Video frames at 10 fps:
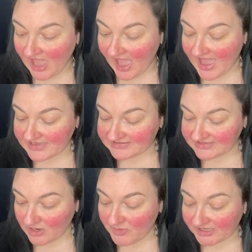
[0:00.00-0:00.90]
and
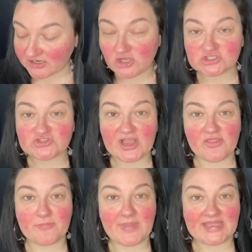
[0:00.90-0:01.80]
we're going to concentrate on
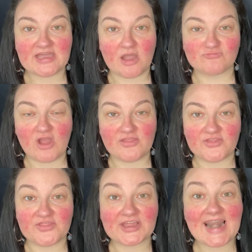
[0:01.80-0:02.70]
the makeup rather
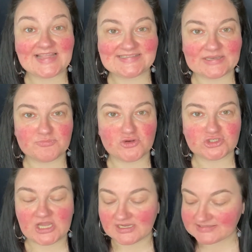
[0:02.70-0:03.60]
than the cleansing
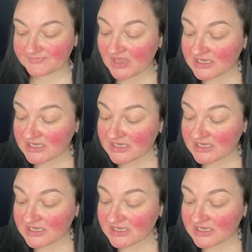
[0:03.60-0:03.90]
products.